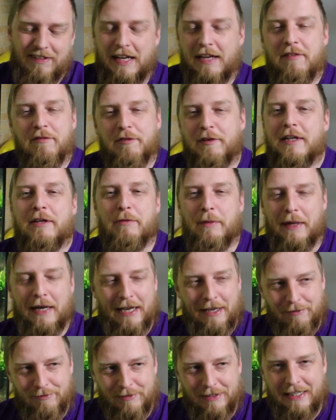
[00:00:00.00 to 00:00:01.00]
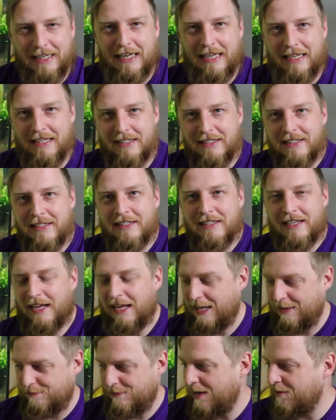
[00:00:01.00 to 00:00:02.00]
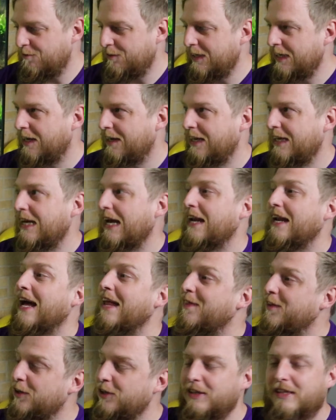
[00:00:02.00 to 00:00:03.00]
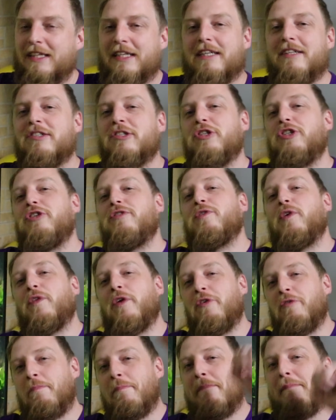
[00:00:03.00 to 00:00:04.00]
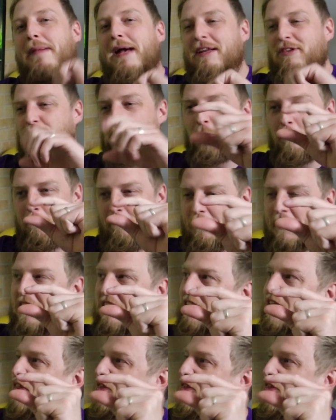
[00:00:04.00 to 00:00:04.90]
infrequently, really, every now and again. And the good thing is, because you've got those metal, big,